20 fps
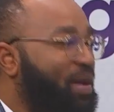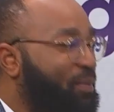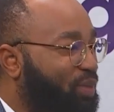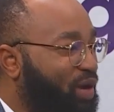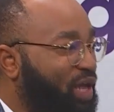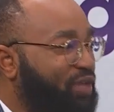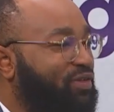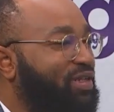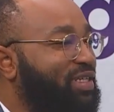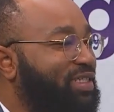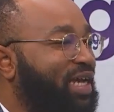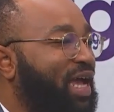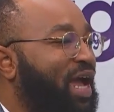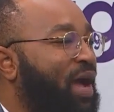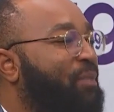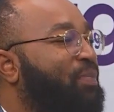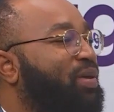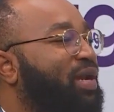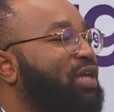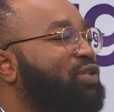players who
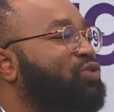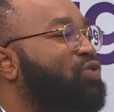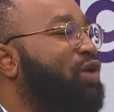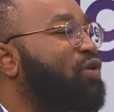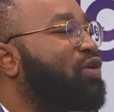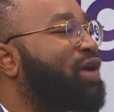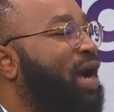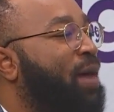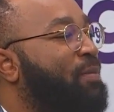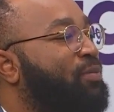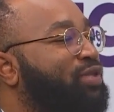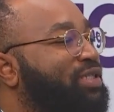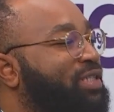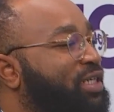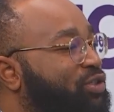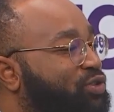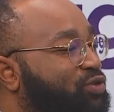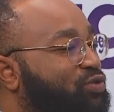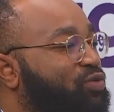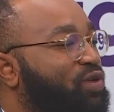desire, players who are not coming
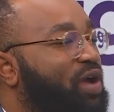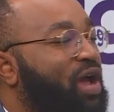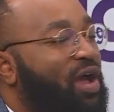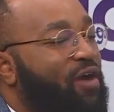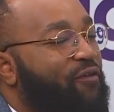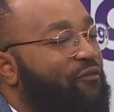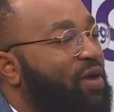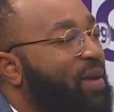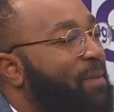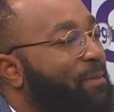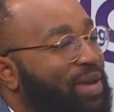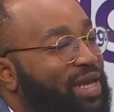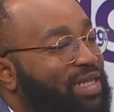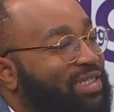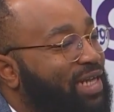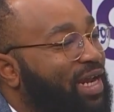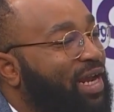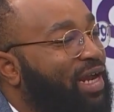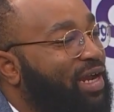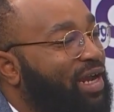just for a
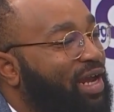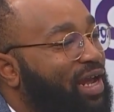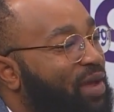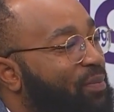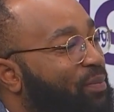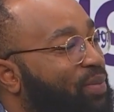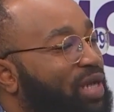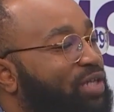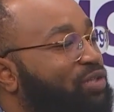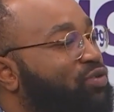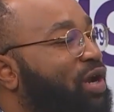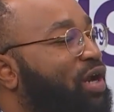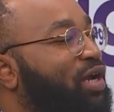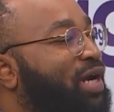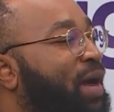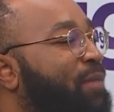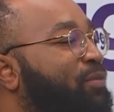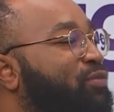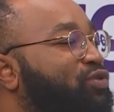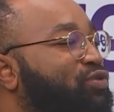paycheck, players who are not
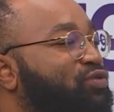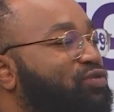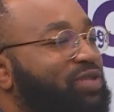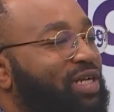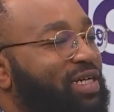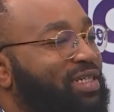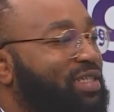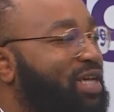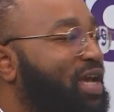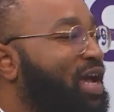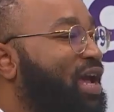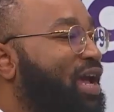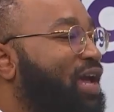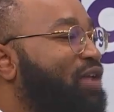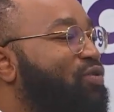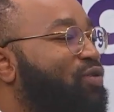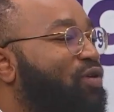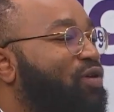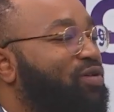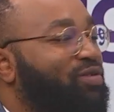coming to just you
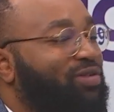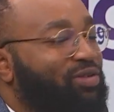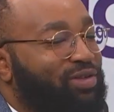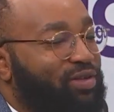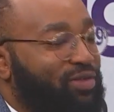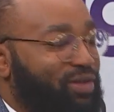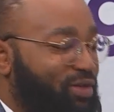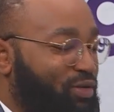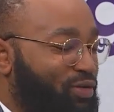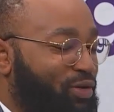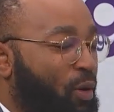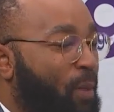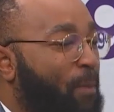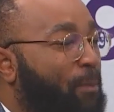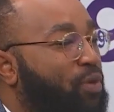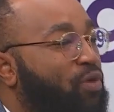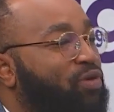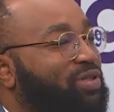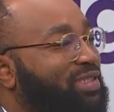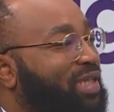know,
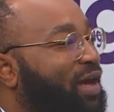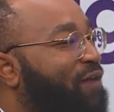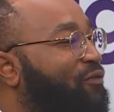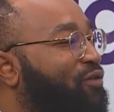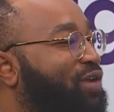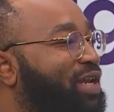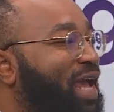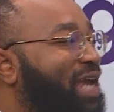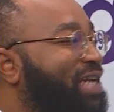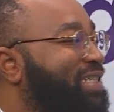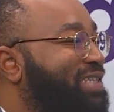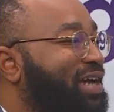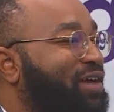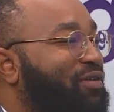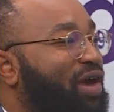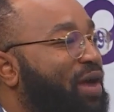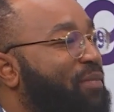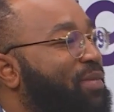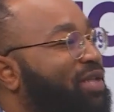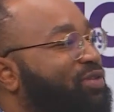compose stuff on their
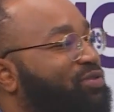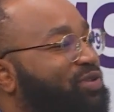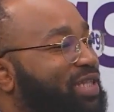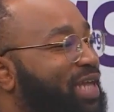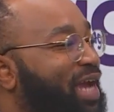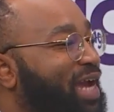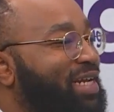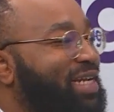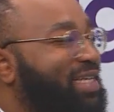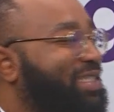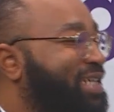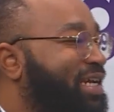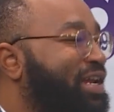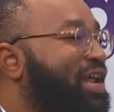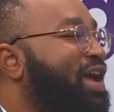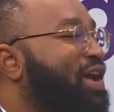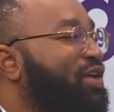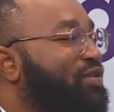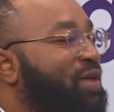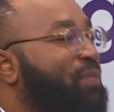Instagram and Twitter. And they said
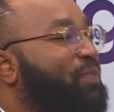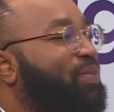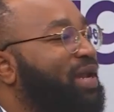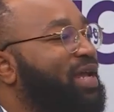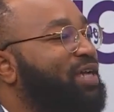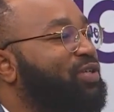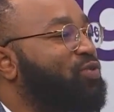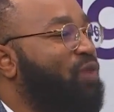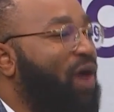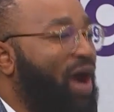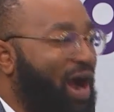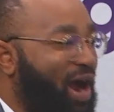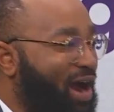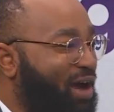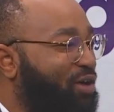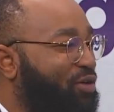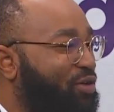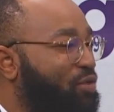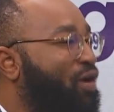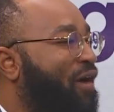new players who are
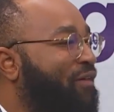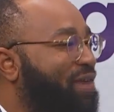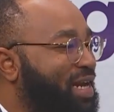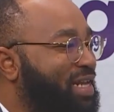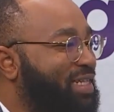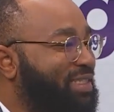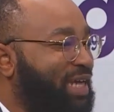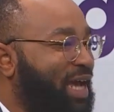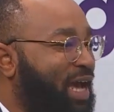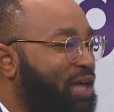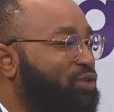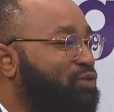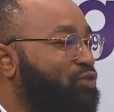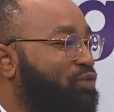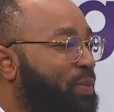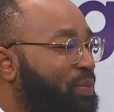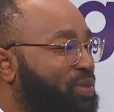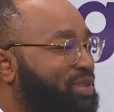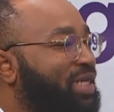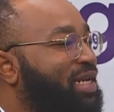hungry, who have the desire to
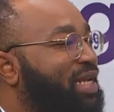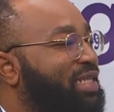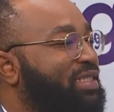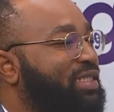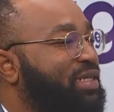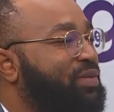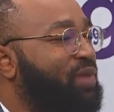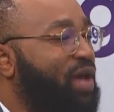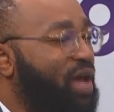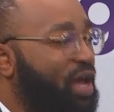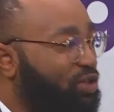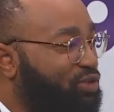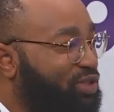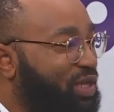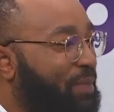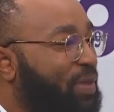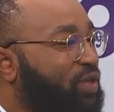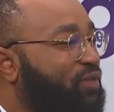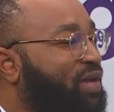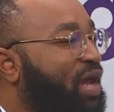represent the team to
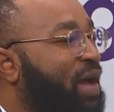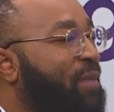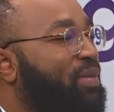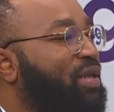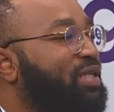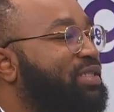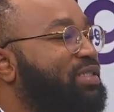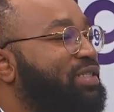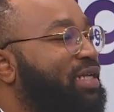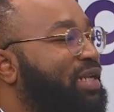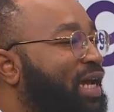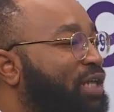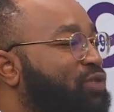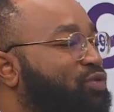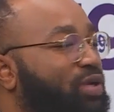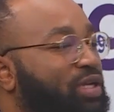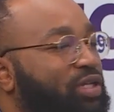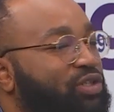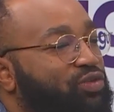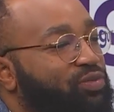the best of their abilities. And that's
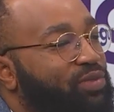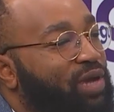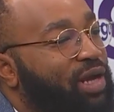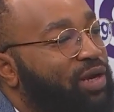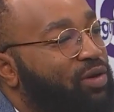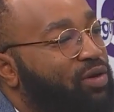what needs to be done.